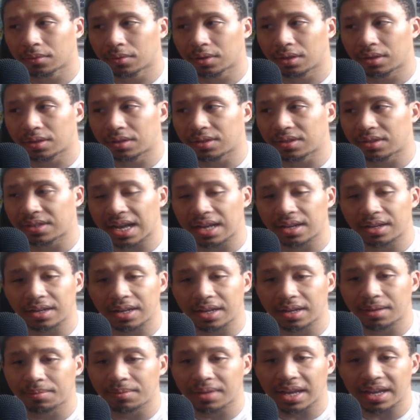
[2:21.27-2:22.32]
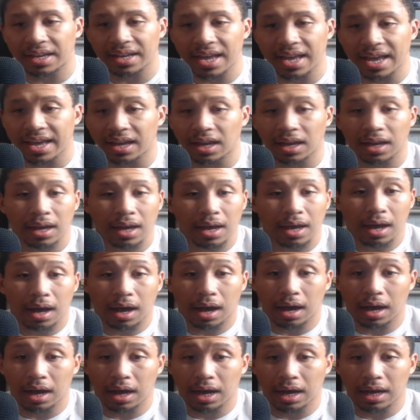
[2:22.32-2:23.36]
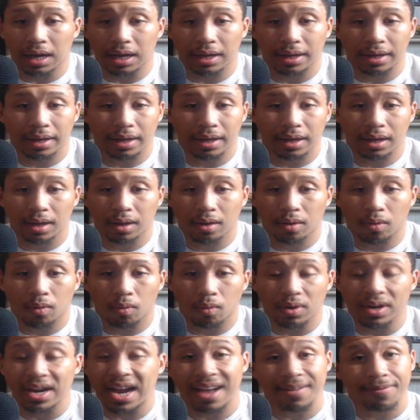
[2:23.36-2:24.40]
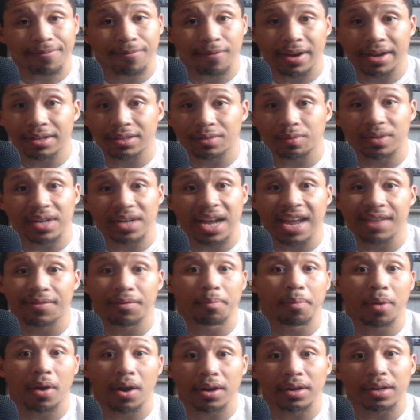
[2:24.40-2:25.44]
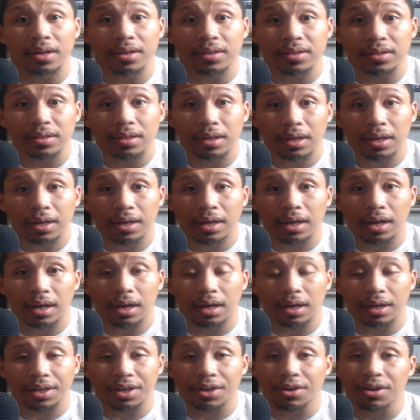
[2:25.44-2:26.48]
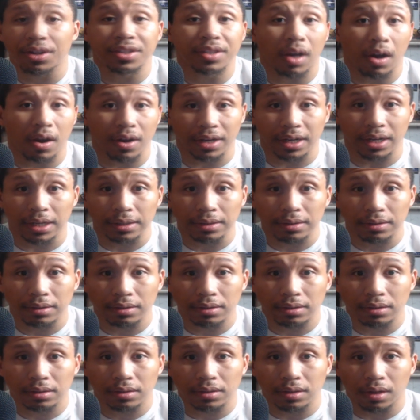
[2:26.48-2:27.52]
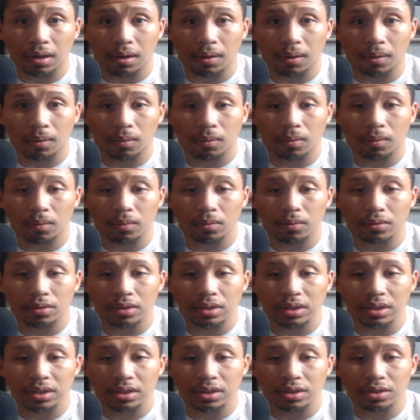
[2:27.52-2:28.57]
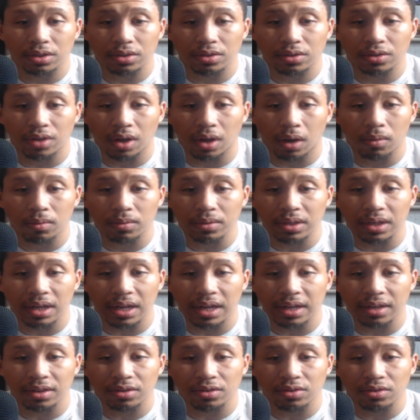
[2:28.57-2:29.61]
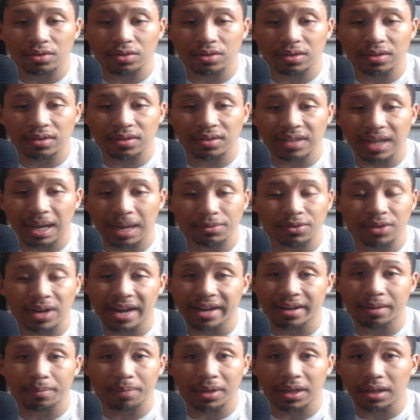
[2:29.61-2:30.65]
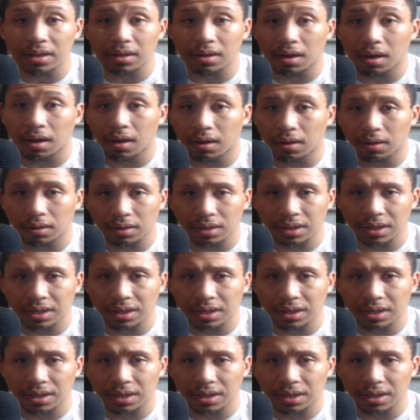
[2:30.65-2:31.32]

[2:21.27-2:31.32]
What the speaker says: He's telling him that, hey, we're not friends, we're not even partners. You're a target, so don't stop trying to be all